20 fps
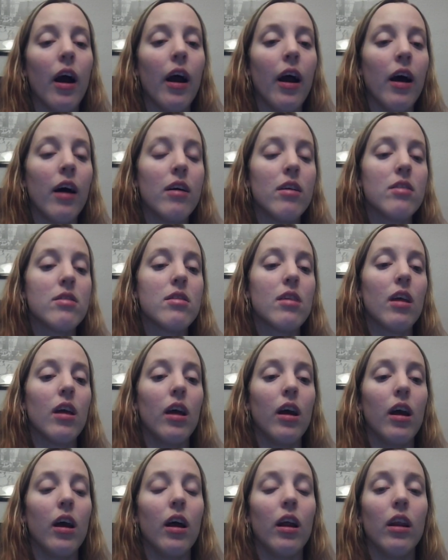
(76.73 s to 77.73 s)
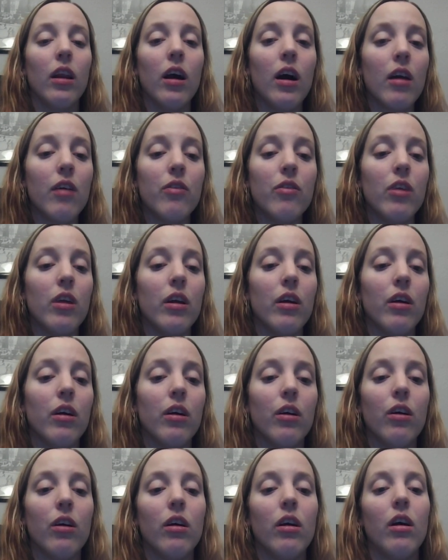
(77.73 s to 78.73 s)
has a lot of
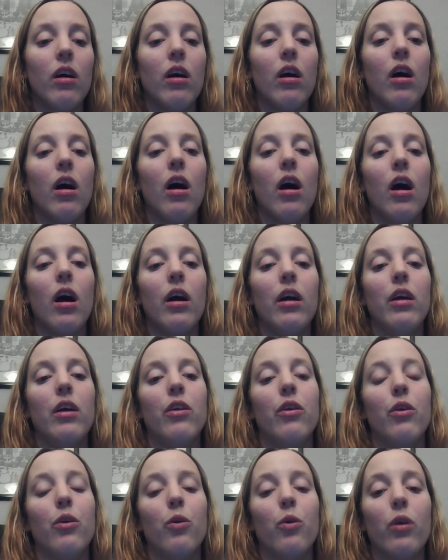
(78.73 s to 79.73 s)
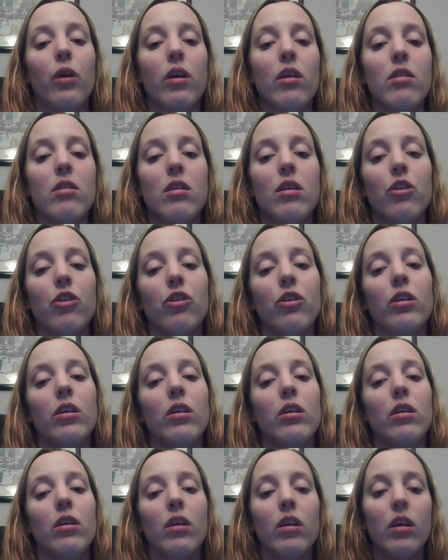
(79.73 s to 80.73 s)
data in their
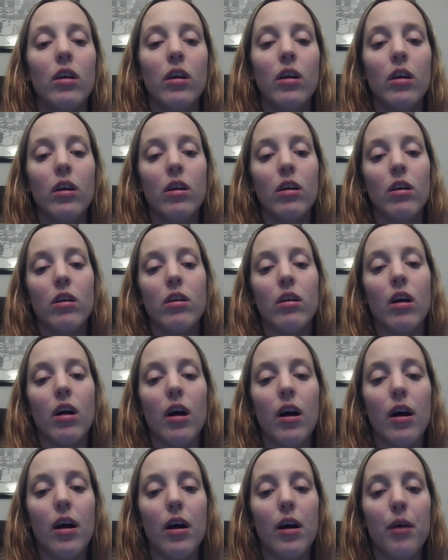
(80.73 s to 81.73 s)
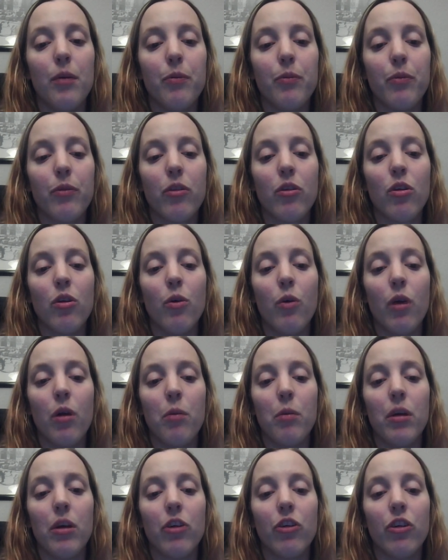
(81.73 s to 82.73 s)
organization. So you want to
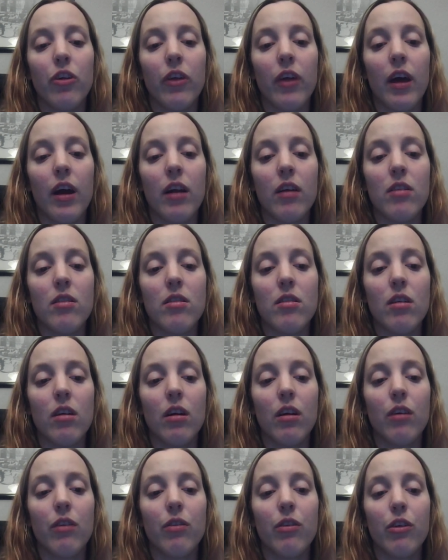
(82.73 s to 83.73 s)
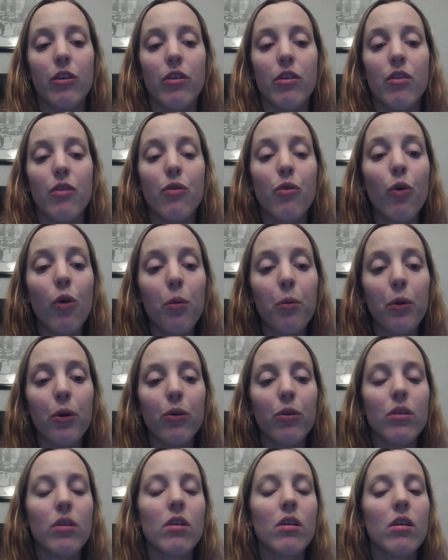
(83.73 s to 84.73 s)
make sure that is done first and
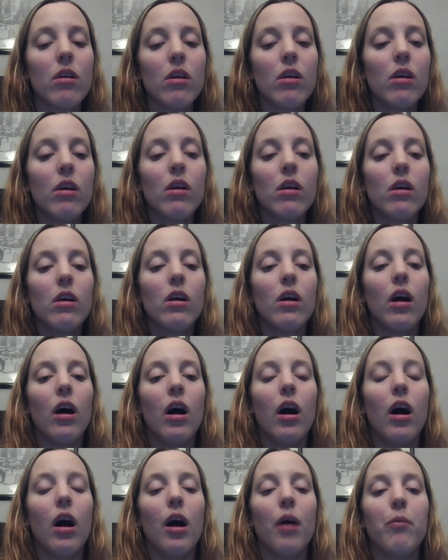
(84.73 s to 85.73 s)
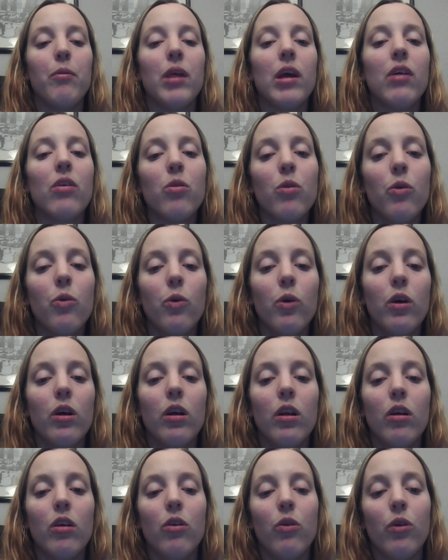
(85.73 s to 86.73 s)
foremost. Next we
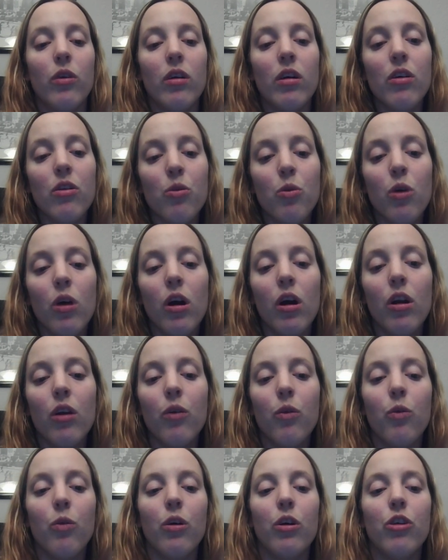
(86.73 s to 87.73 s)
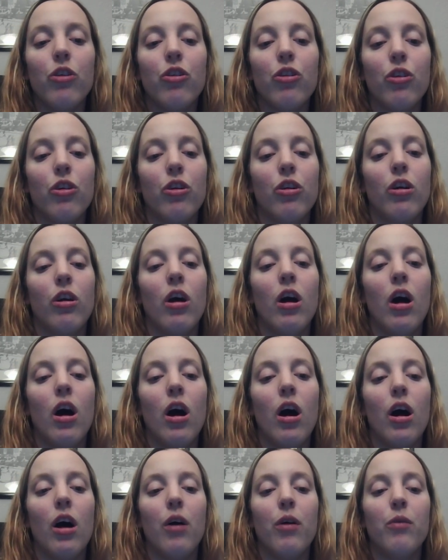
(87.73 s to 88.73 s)
would do a test run, which
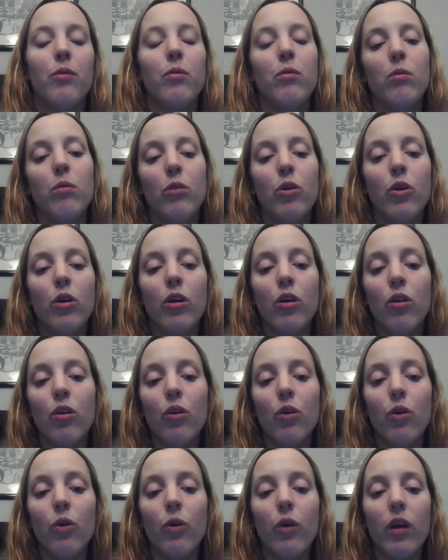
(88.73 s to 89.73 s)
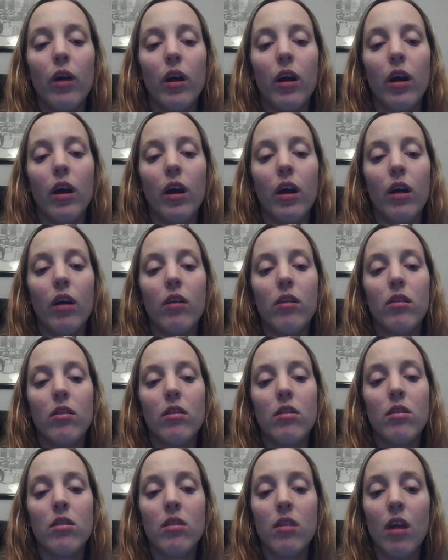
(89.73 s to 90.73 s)
you can do a
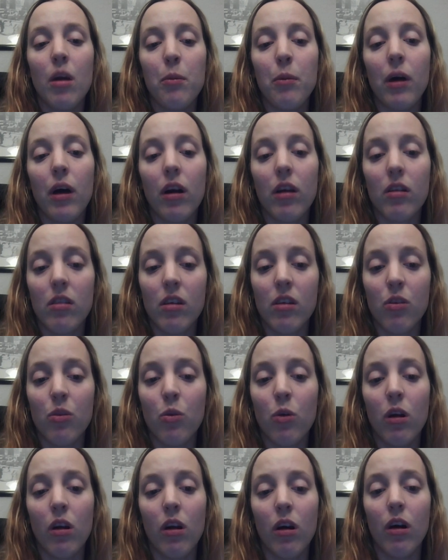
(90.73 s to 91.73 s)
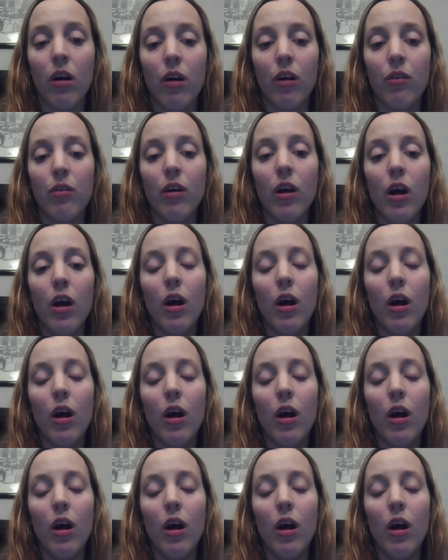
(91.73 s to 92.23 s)
sandbox test run of